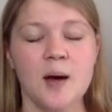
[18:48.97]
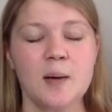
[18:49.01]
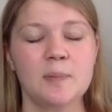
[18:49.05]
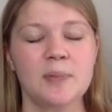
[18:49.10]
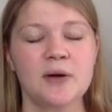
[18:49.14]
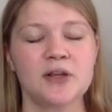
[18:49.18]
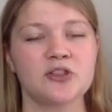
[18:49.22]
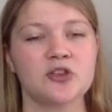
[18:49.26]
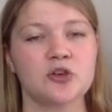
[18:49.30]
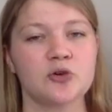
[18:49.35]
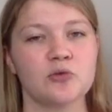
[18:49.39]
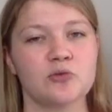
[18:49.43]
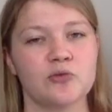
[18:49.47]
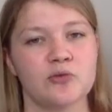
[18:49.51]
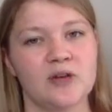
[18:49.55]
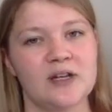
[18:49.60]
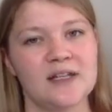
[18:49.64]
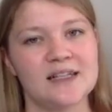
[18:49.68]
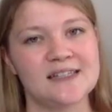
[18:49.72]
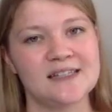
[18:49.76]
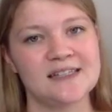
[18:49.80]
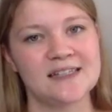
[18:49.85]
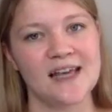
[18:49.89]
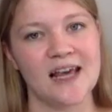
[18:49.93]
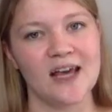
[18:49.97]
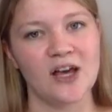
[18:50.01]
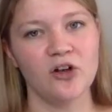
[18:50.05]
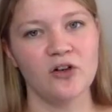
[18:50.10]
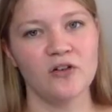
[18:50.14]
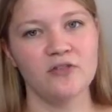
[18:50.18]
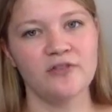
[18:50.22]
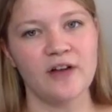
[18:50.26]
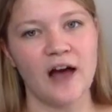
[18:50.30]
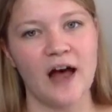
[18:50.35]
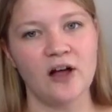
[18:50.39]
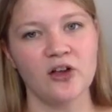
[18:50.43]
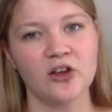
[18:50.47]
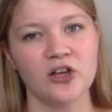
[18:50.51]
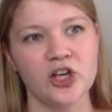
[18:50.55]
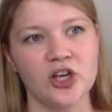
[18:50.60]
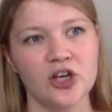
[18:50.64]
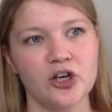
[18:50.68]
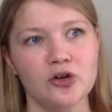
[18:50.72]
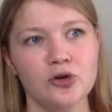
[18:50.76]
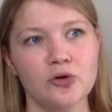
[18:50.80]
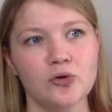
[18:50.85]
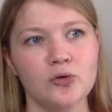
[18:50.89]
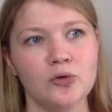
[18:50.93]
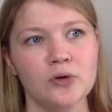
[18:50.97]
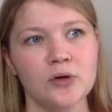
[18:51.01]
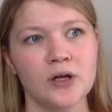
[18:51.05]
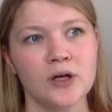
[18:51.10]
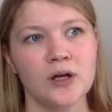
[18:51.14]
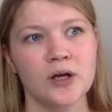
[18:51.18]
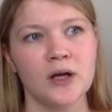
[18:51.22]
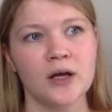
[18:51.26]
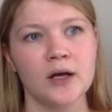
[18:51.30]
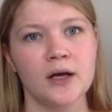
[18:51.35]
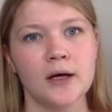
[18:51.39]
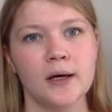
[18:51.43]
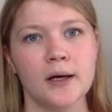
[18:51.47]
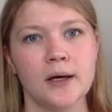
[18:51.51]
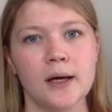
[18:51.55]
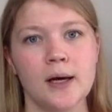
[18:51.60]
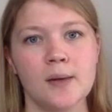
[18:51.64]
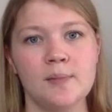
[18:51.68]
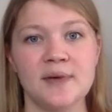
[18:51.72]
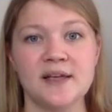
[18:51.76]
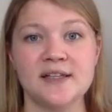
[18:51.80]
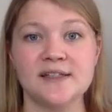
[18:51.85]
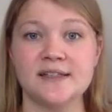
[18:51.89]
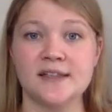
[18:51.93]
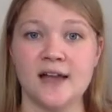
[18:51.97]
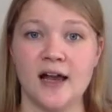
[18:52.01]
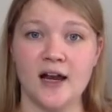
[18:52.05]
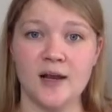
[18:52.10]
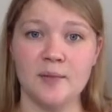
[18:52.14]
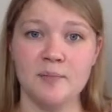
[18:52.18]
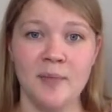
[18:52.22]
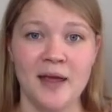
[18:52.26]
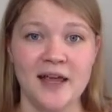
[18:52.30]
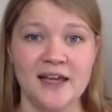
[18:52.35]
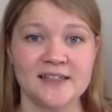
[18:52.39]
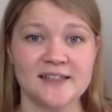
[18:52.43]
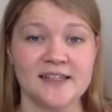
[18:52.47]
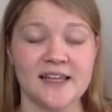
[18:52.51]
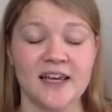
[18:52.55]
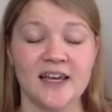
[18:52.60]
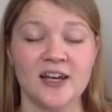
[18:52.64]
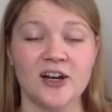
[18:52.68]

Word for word: but the resale value um, is not amazing.